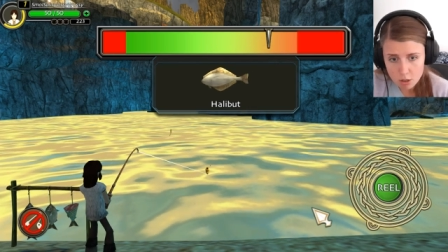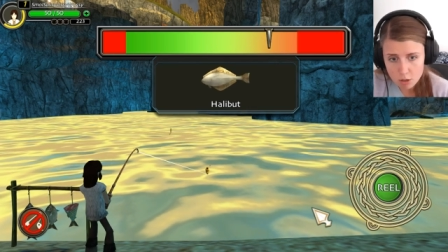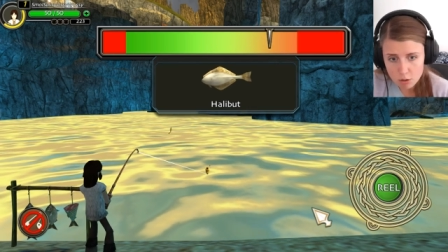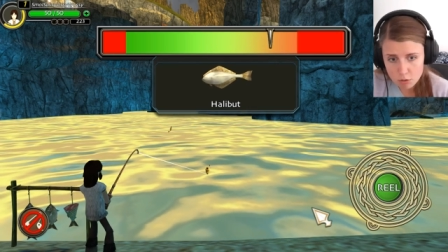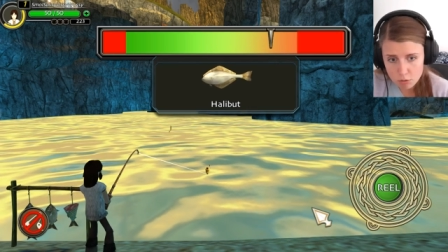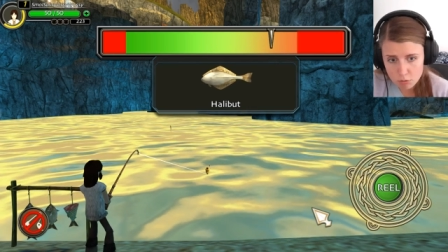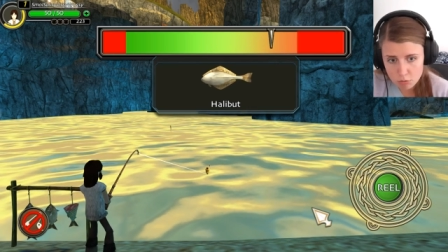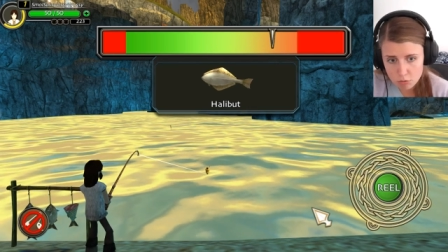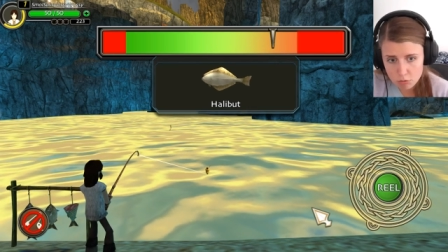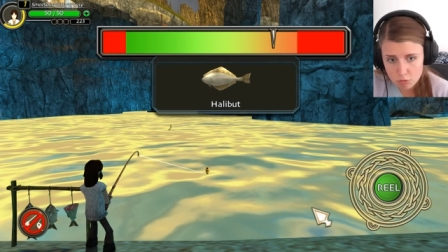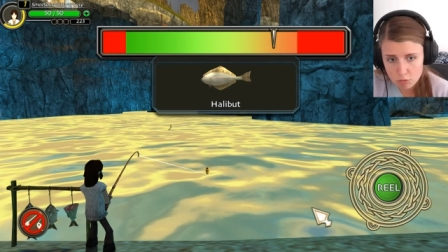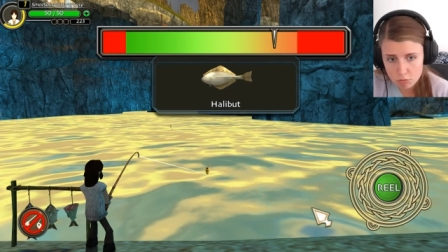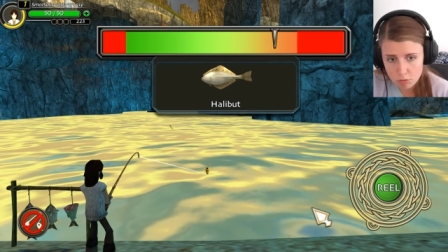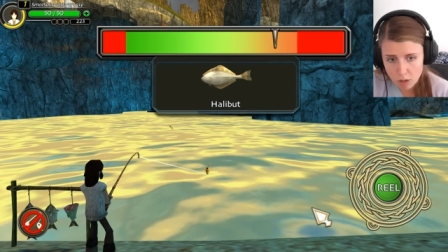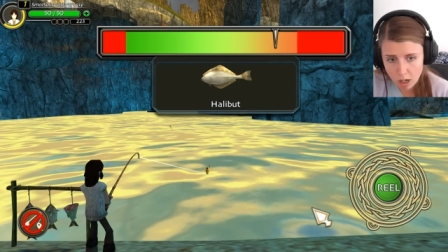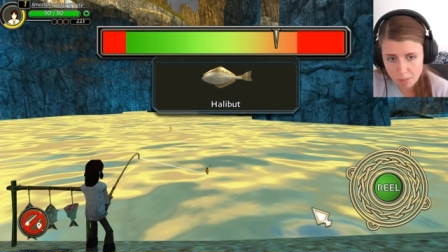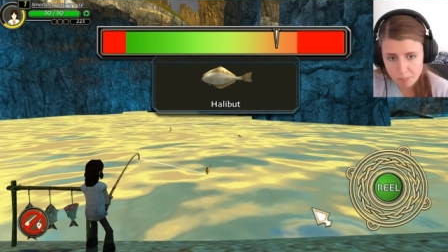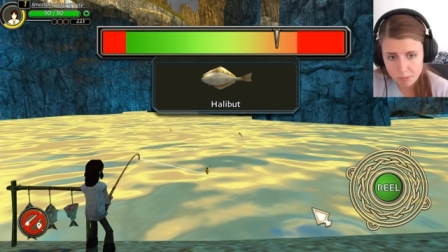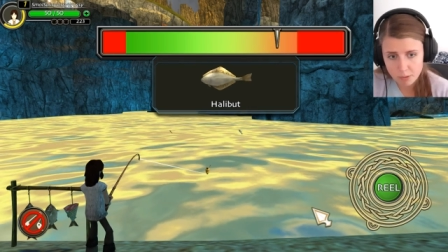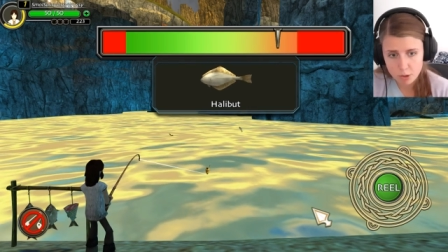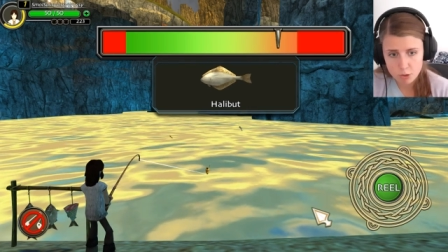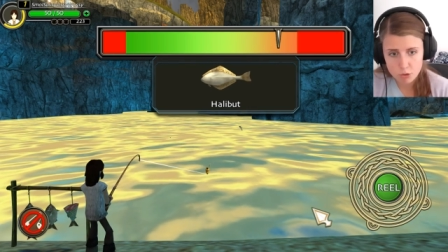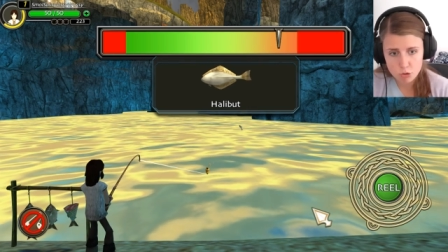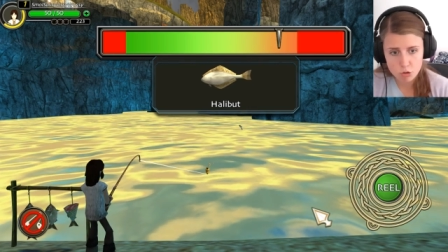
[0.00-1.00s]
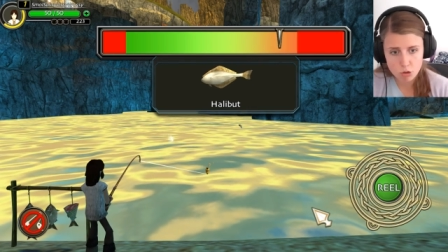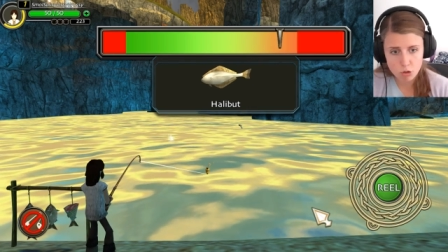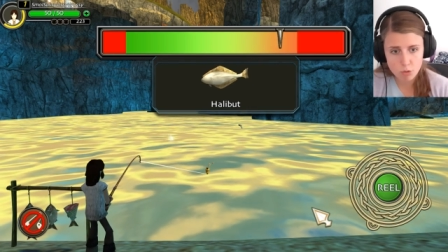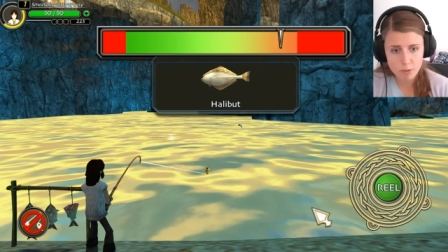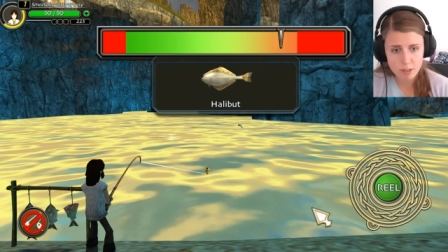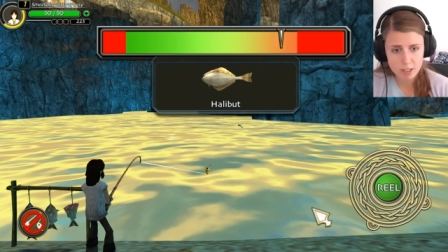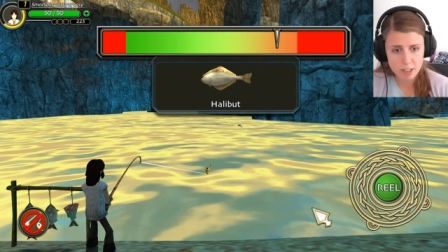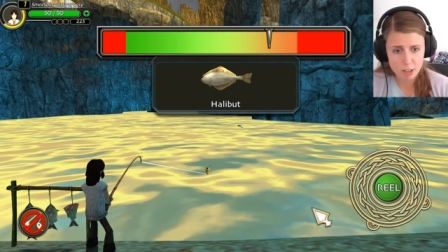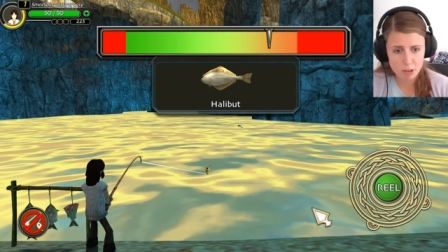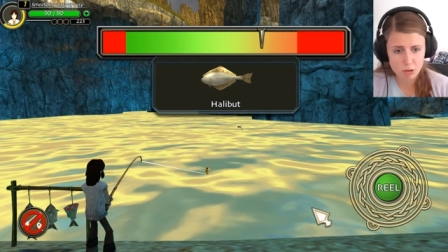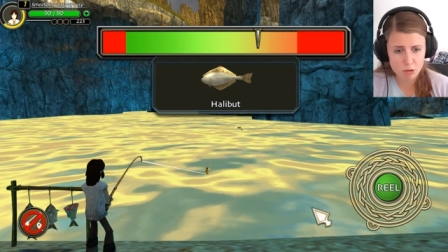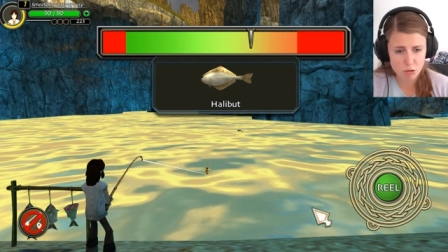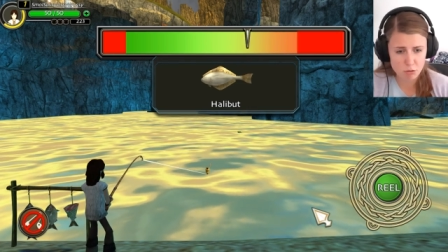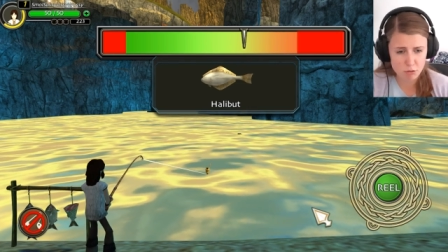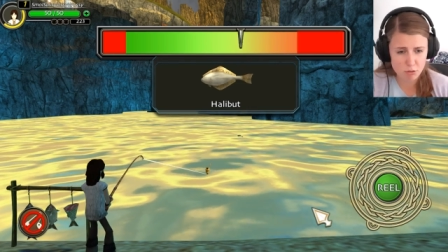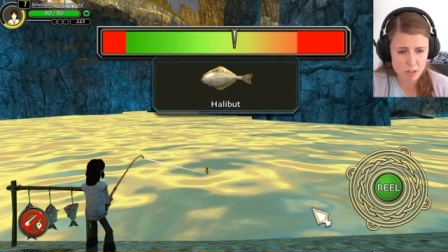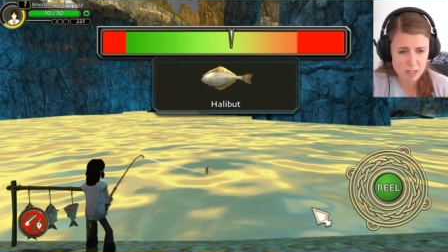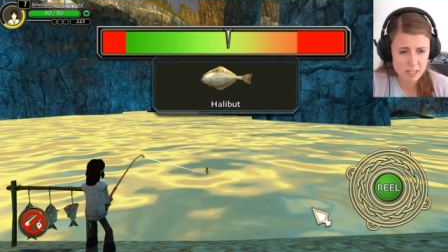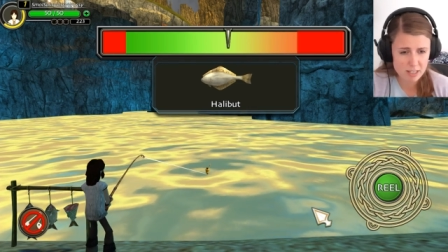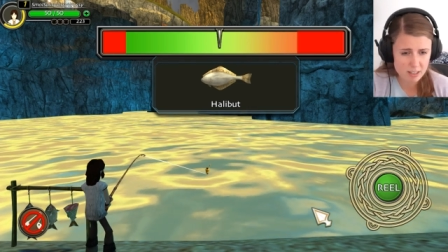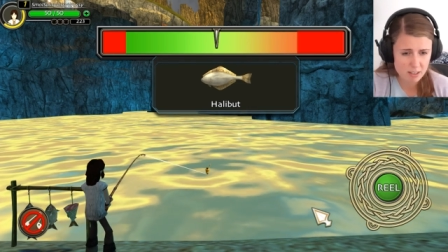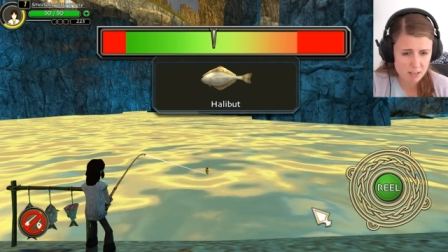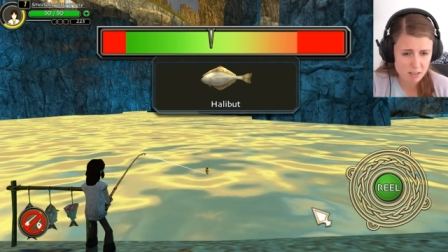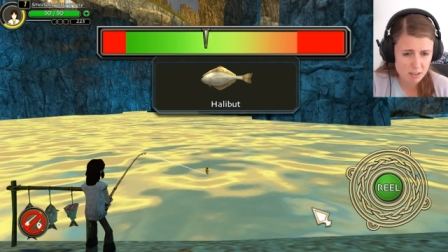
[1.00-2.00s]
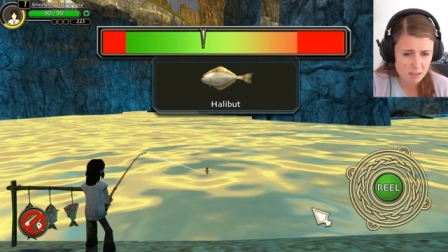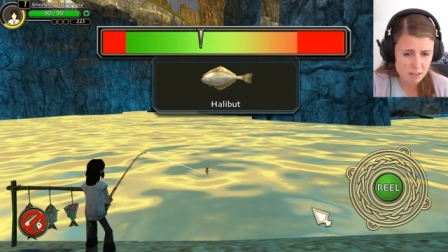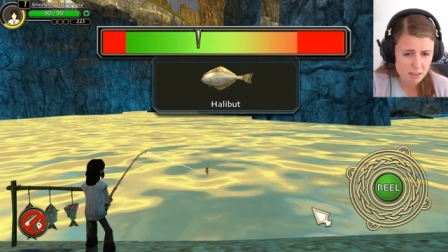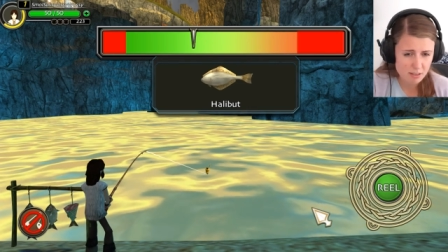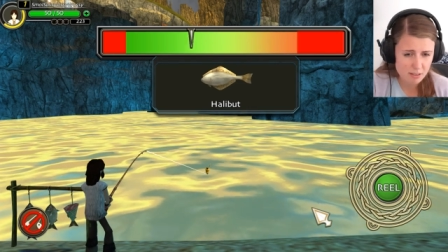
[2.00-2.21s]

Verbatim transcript: Oh, I'm not sure we can do it.